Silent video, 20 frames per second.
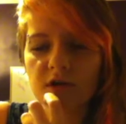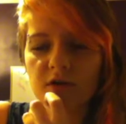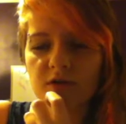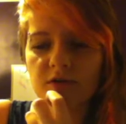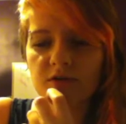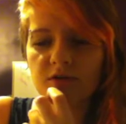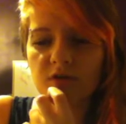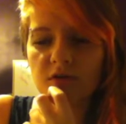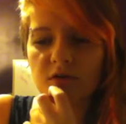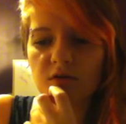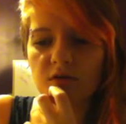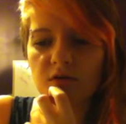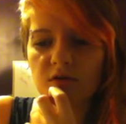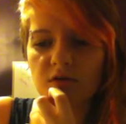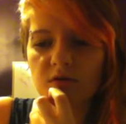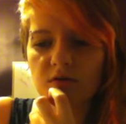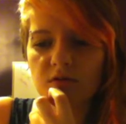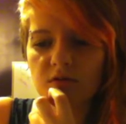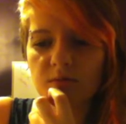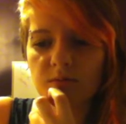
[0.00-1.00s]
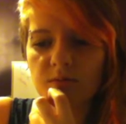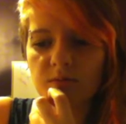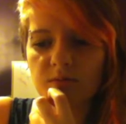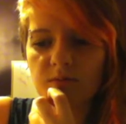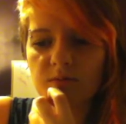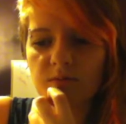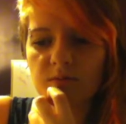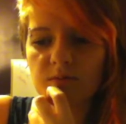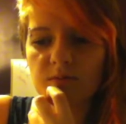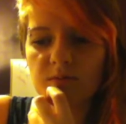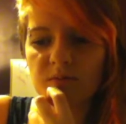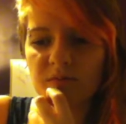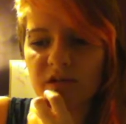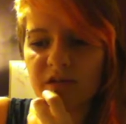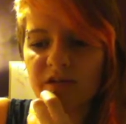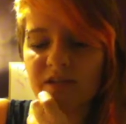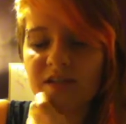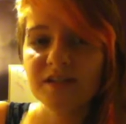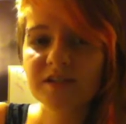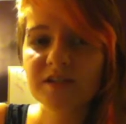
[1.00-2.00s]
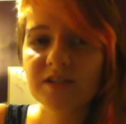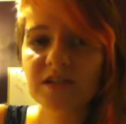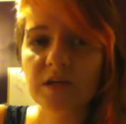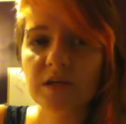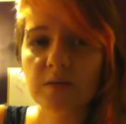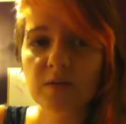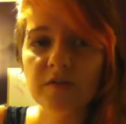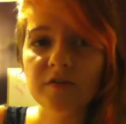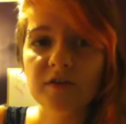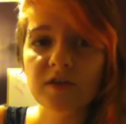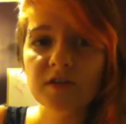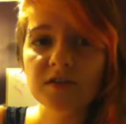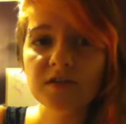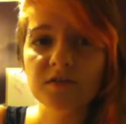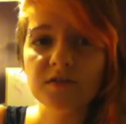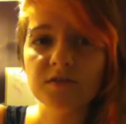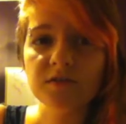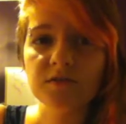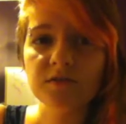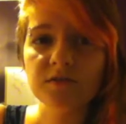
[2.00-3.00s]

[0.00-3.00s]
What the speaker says: So I think some of us